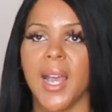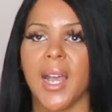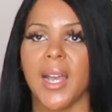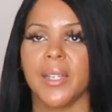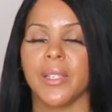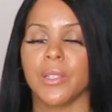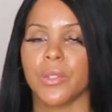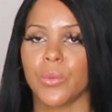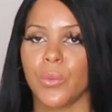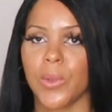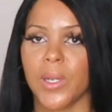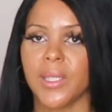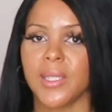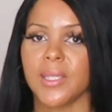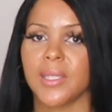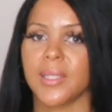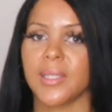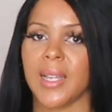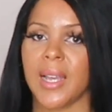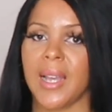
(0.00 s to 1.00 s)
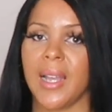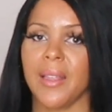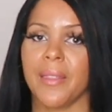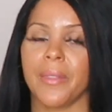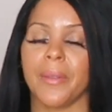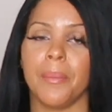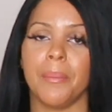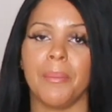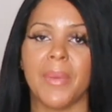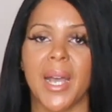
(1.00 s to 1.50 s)
And as well as that,
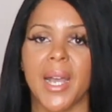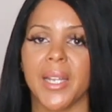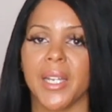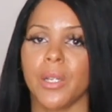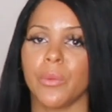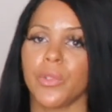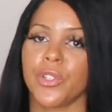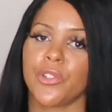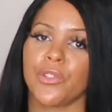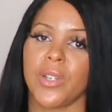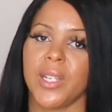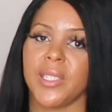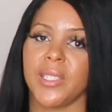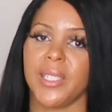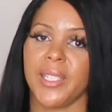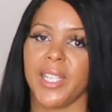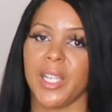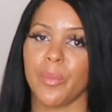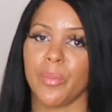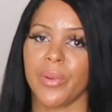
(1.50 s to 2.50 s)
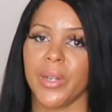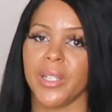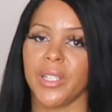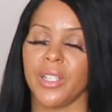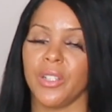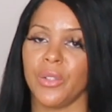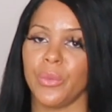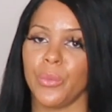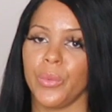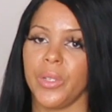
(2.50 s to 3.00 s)
the man I was trying to get
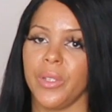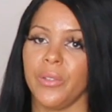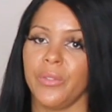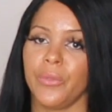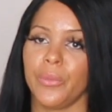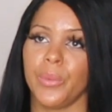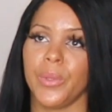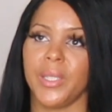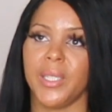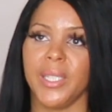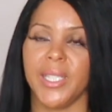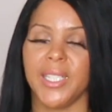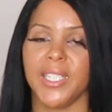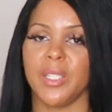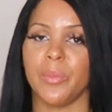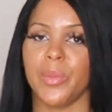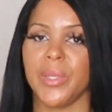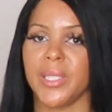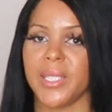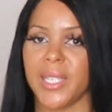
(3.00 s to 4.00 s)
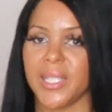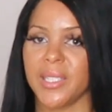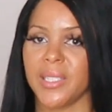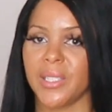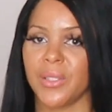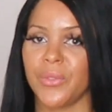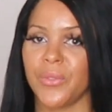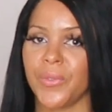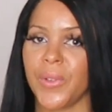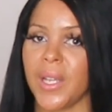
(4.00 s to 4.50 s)
pregnant with would need to be
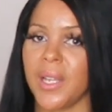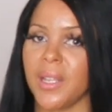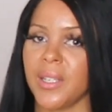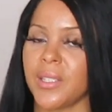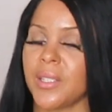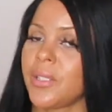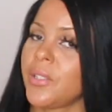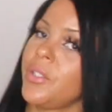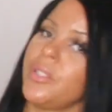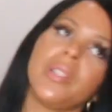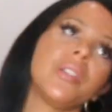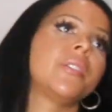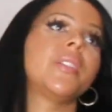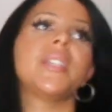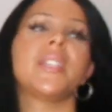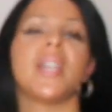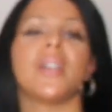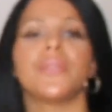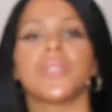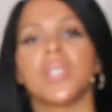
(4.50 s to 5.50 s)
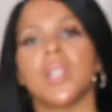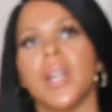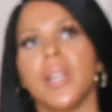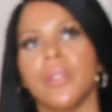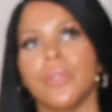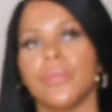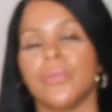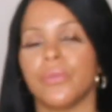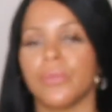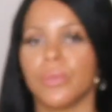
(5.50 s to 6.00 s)
tested first. You know, they'd have to
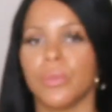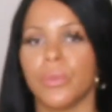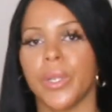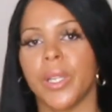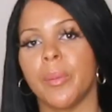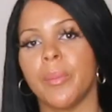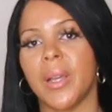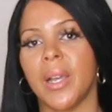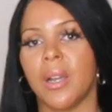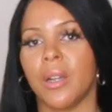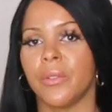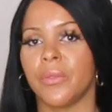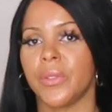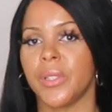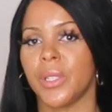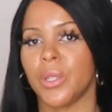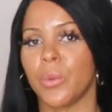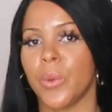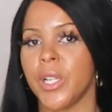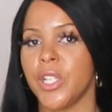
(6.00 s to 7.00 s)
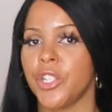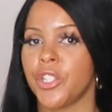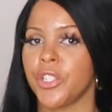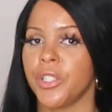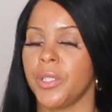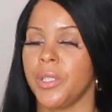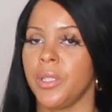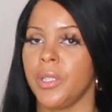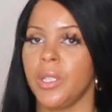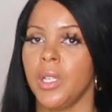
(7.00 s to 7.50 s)
kind of rule him out of the
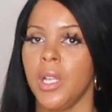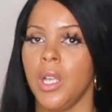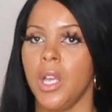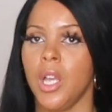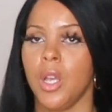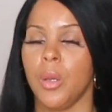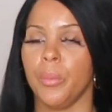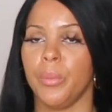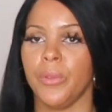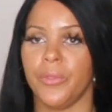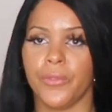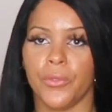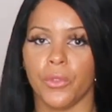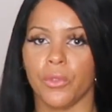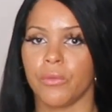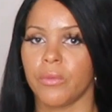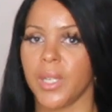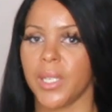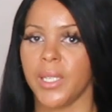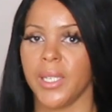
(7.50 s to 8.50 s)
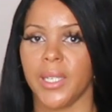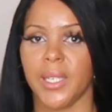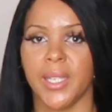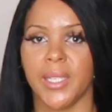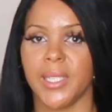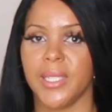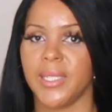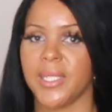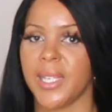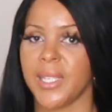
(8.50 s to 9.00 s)
equation before running
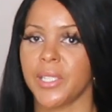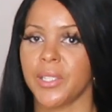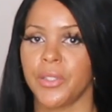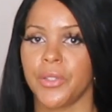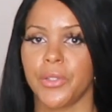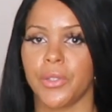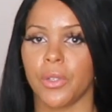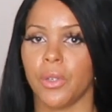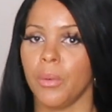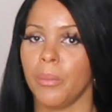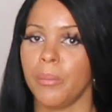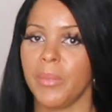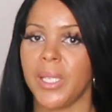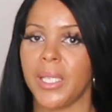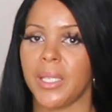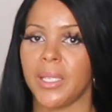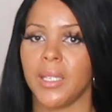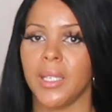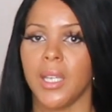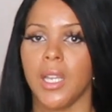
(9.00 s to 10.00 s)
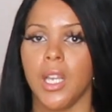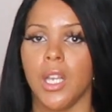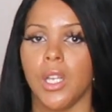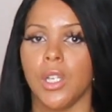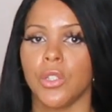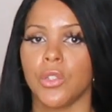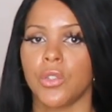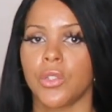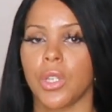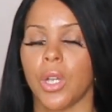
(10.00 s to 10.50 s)
any tests on me.
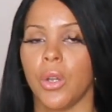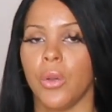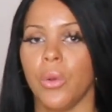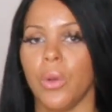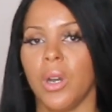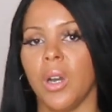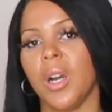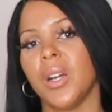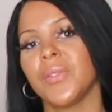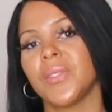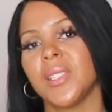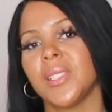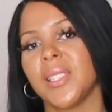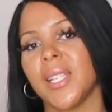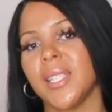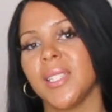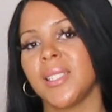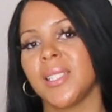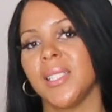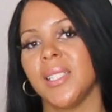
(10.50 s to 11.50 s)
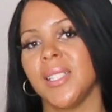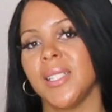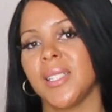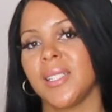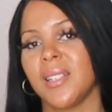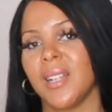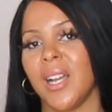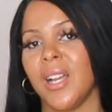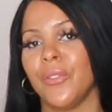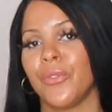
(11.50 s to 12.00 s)
So after dating
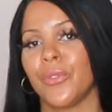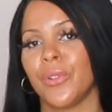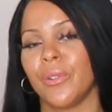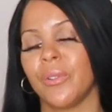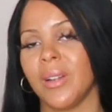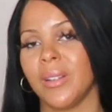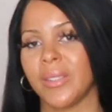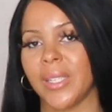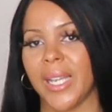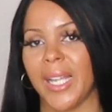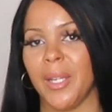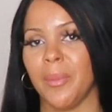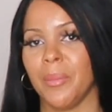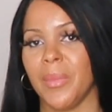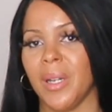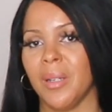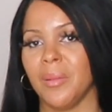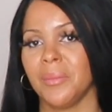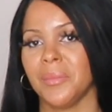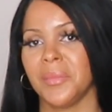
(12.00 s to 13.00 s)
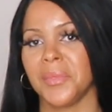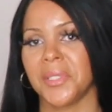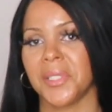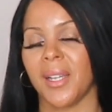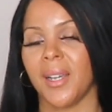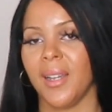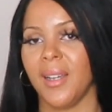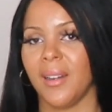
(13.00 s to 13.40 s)
this guy for around 8 months, I